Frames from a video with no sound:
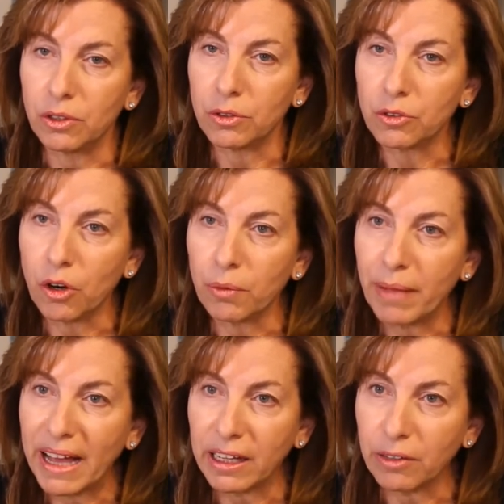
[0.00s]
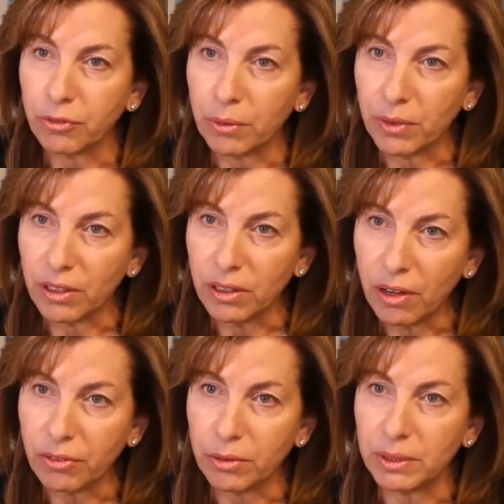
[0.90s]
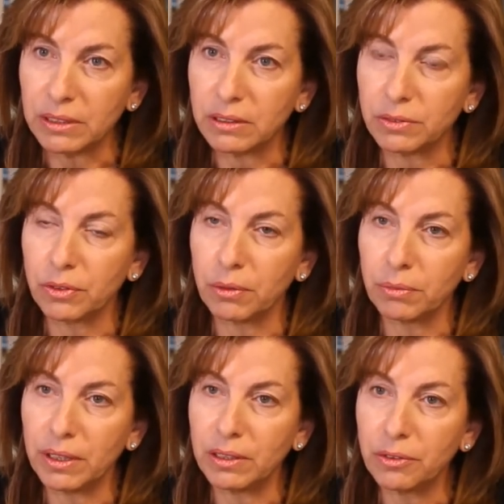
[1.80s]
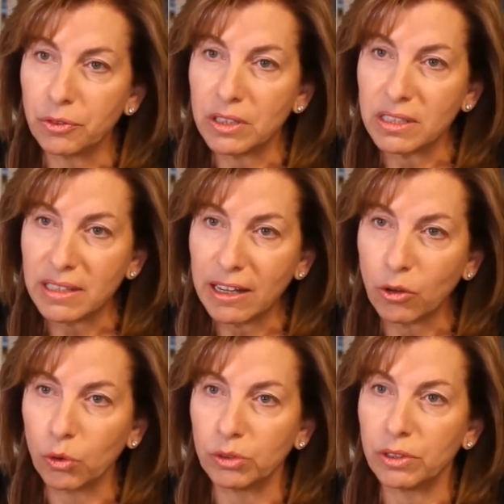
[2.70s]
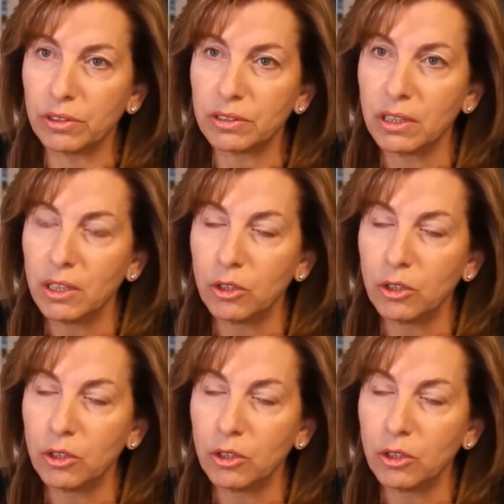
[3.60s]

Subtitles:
strong backing from the government, from the different stakeholders,